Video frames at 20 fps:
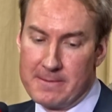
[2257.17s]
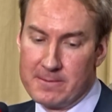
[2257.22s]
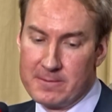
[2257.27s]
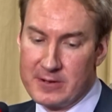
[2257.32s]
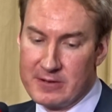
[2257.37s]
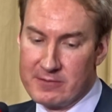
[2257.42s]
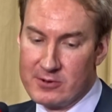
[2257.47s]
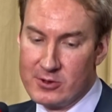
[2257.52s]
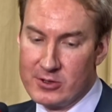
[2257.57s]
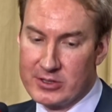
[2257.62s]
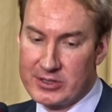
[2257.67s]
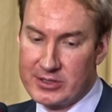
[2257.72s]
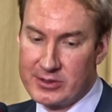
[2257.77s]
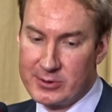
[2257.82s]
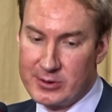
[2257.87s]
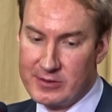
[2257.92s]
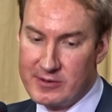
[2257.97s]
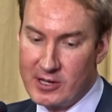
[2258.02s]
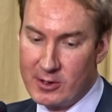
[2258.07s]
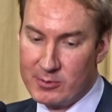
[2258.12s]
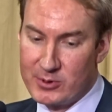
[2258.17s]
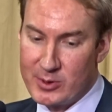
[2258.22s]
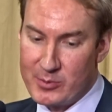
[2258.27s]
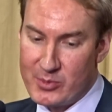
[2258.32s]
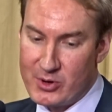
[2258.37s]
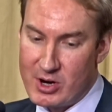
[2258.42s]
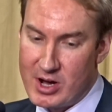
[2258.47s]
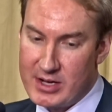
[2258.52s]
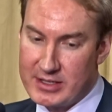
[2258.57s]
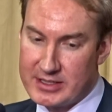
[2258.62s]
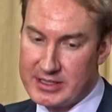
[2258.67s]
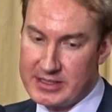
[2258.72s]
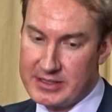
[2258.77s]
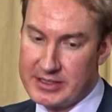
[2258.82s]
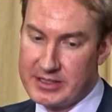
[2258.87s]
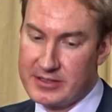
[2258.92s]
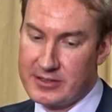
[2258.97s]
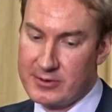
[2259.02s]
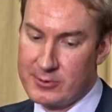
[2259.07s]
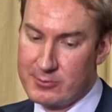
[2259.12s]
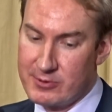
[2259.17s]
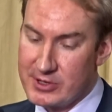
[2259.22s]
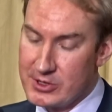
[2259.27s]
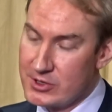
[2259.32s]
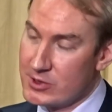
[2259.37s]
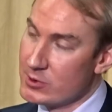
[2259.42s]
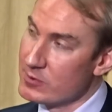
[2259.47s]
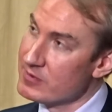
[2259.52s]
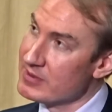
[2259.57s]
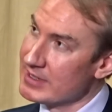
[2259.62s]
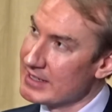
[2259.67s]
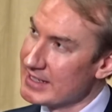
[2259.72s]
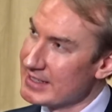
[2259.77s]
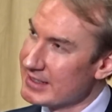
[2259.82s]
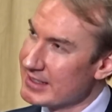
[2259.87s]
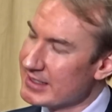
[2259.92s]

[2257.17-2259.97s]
We've also developed a process to rejuvenate